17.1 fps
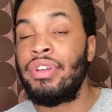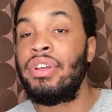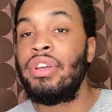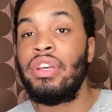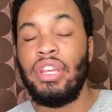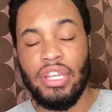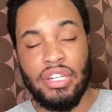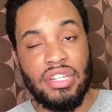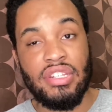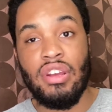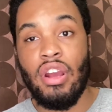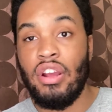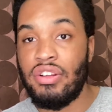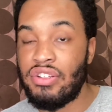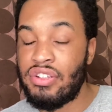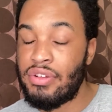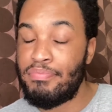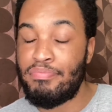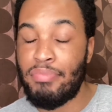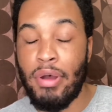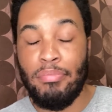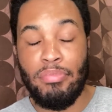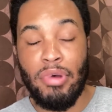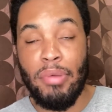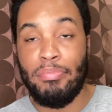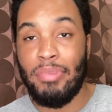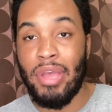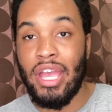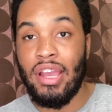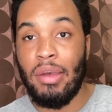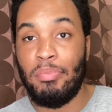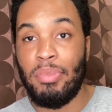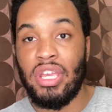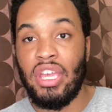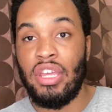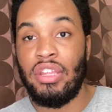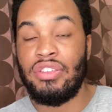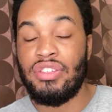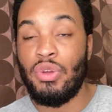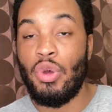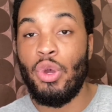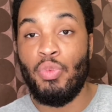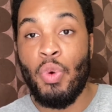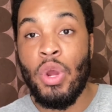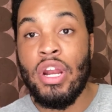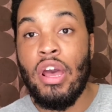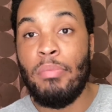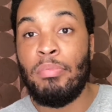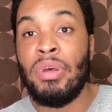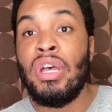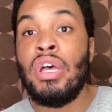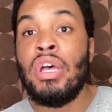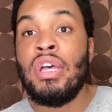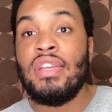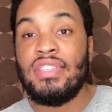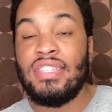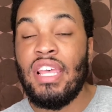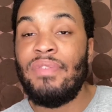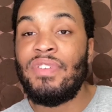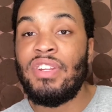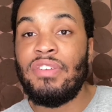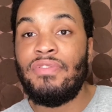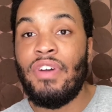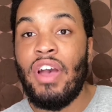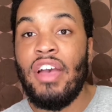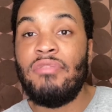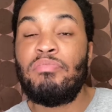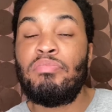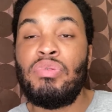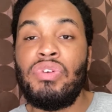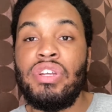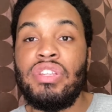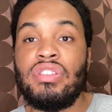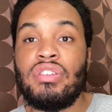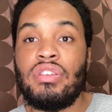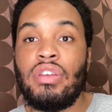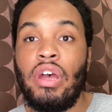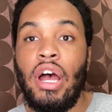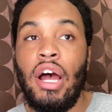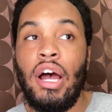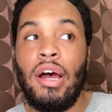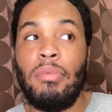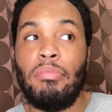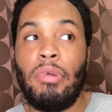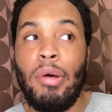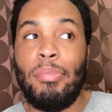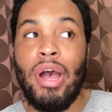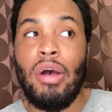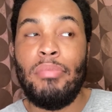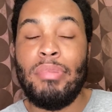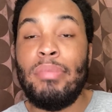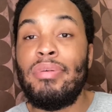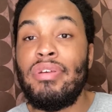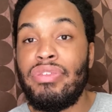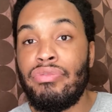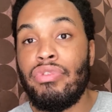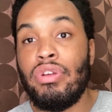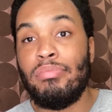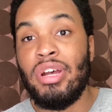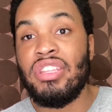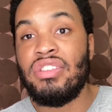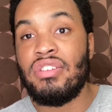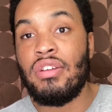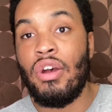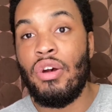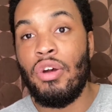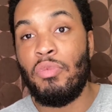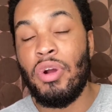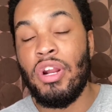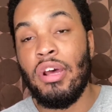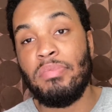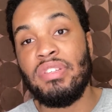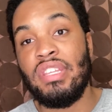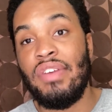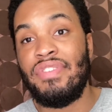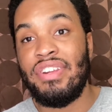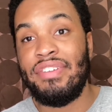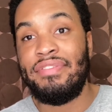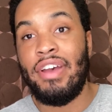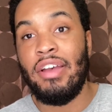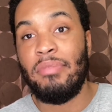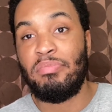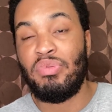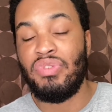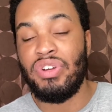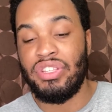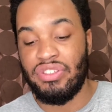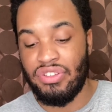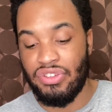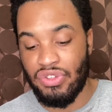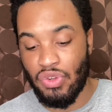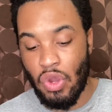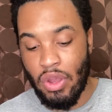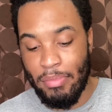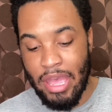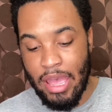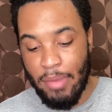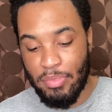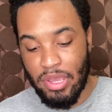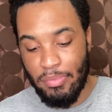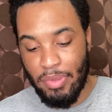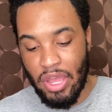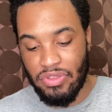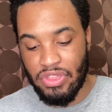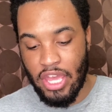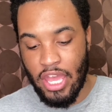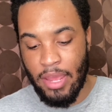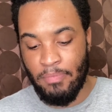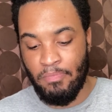It's starting to bump up back up again. So it went up 75 points about maybe 3 months ago. It went up 75 points. So I'm happy about that.